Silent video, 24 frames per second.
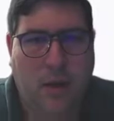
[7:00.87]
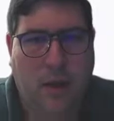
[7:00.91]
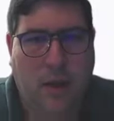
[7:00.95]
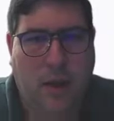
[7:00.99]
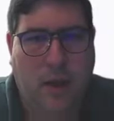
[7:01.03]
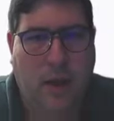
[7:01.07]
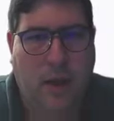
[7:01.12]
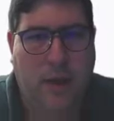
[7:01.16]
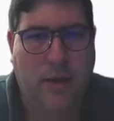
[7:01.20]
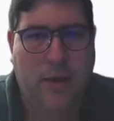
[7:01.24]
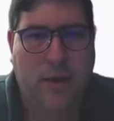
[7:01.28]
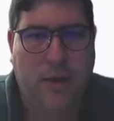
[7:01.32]

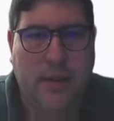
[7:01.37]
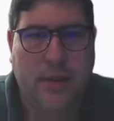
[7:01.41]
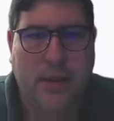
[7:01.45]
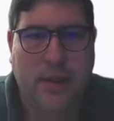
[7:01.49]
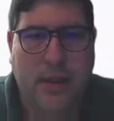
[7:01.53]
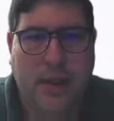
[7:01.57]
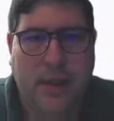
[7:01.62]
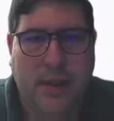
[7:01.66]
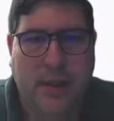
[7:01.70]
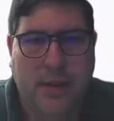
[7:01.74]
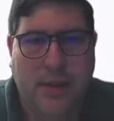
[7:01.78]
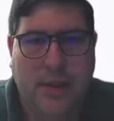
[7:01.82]
You can
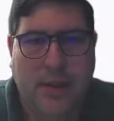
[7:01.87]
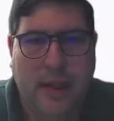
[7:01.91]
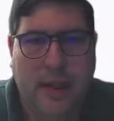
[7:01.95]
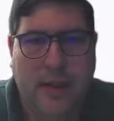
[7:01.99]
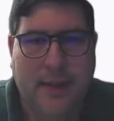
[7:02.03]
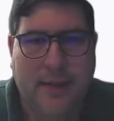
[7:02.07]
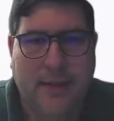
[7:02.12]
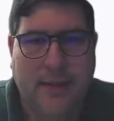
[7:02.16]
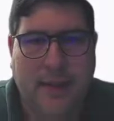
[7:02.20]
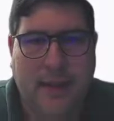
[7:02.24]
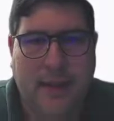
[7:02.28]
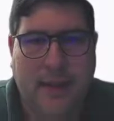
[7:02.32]
see it's
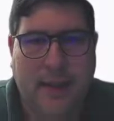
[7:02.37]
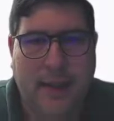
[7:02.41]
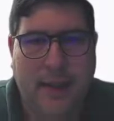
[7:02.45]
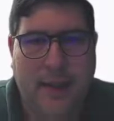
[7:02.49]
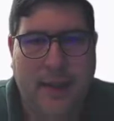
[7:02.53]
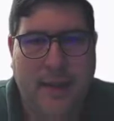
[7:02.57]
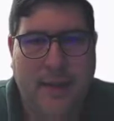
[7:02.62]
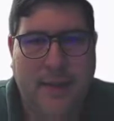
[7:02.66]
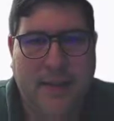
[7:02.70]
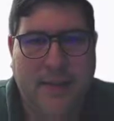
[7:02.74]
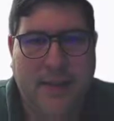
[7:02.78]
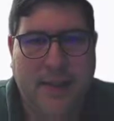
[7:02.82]
got
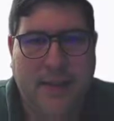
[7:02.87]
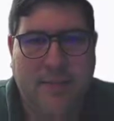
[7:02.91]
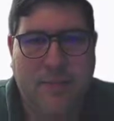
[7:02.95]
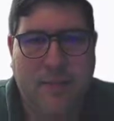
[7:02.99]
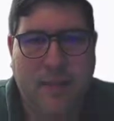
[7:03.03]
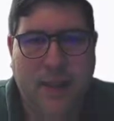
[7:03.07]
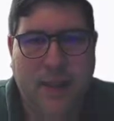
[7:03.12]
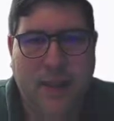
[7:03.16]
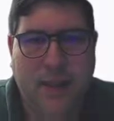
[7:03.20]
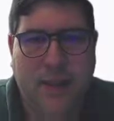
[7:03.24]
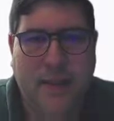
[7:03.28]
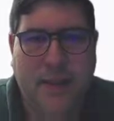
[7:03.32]
86
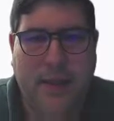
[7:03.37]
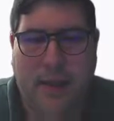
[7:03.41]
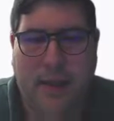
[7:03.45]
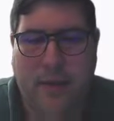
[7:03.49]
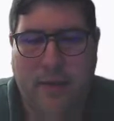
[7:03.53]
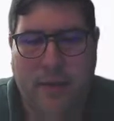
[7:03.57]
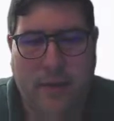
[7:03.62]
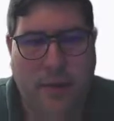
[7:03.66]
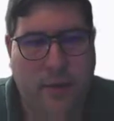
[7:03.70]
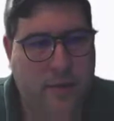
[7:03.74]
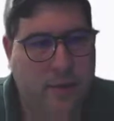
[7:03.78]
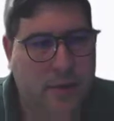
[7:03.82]
million
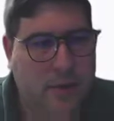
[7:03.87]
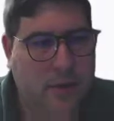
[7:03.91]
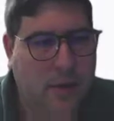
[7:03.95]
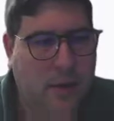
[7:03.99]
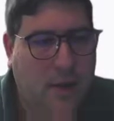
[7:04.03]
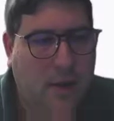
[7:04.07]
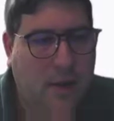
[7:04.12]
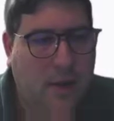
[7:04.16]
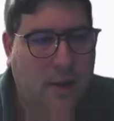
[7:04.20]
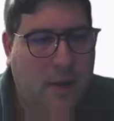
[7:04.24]
downloads.